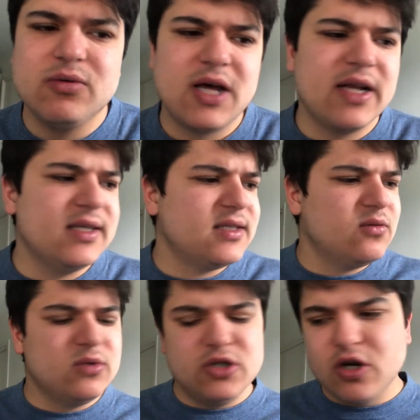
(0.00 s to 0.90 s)
That is
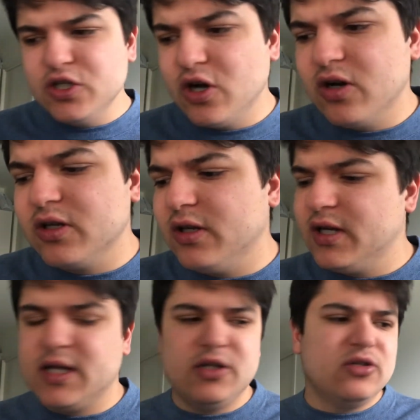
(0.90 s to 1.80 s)
when you're young
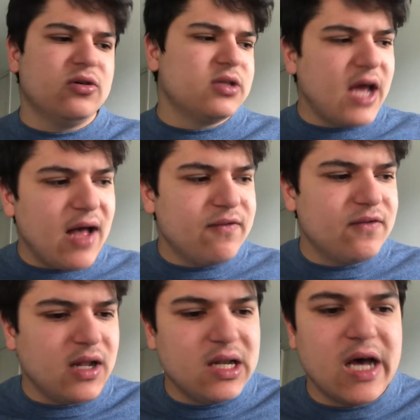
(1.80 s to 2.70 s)
and you don't have
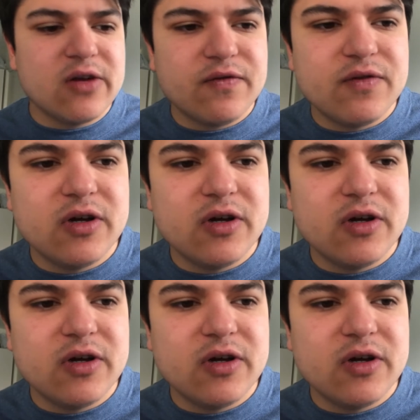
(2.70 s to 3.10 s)
a lot of